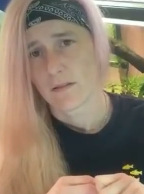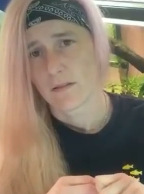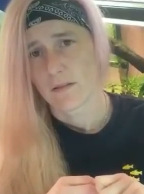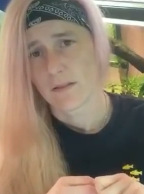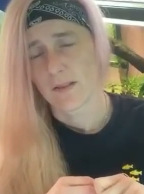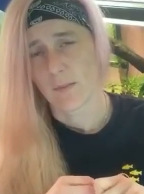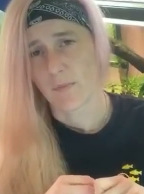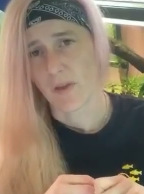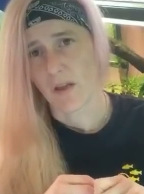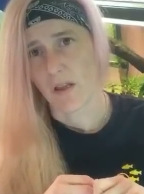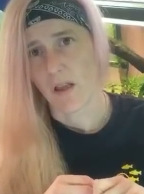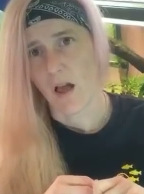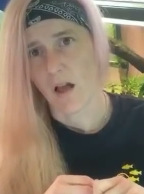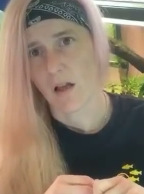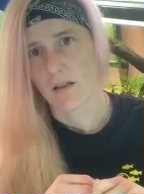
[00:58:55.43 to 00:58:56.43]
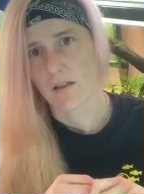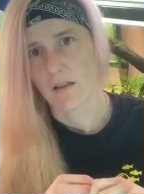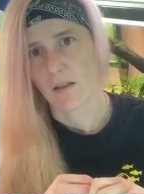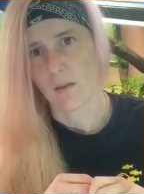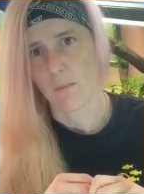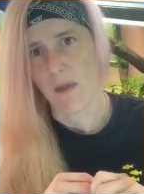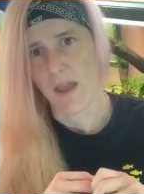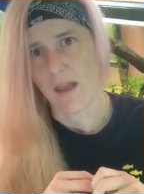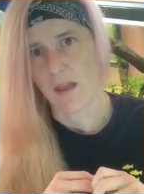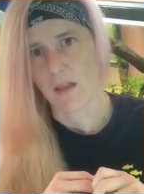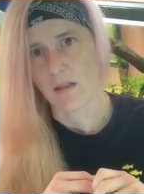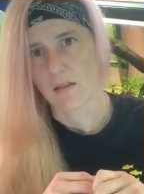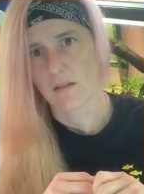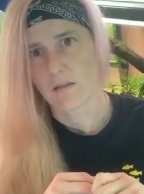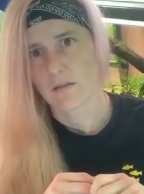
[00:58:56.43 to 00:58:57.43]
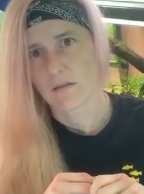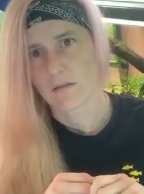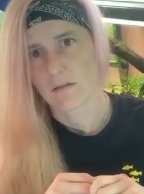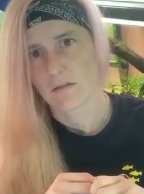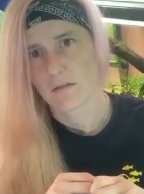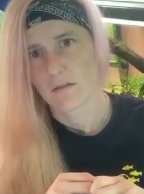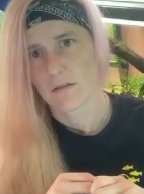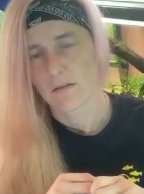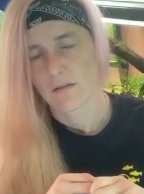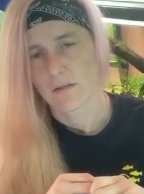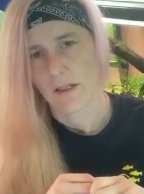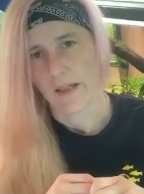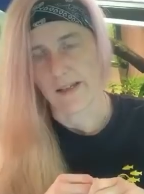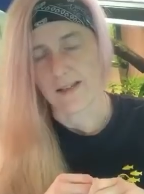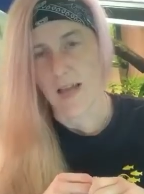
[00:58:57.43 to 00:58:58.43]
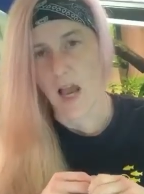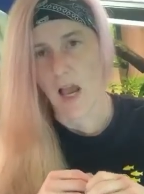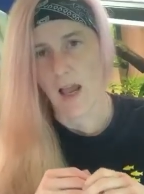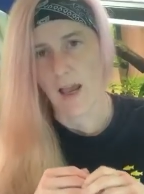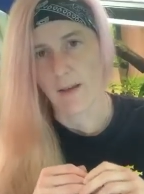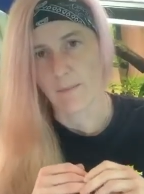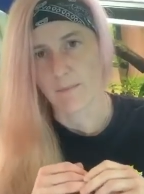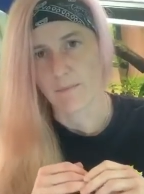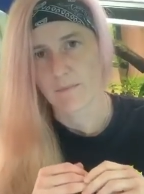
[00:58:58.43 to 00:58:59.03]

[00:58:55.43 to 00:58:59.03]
Except the clock and the man and time.